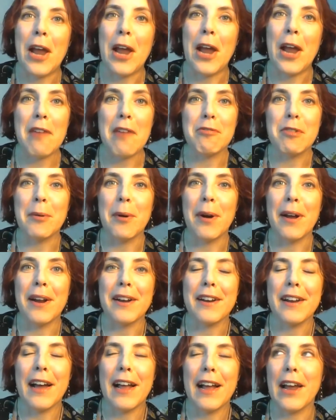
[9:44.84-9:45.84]
you know,
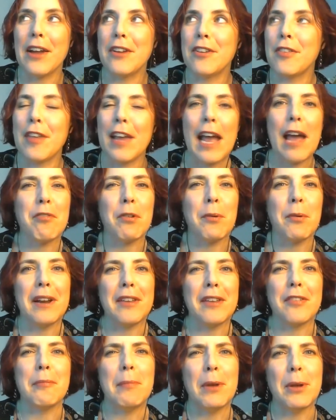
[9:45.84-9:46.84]
I like to think
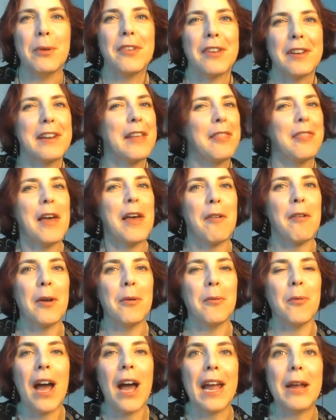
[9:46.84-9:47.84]
everyone is a mutant in their
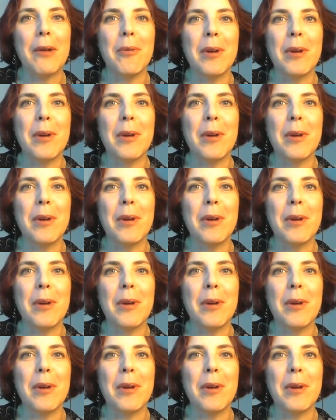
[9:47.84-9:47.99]
own way.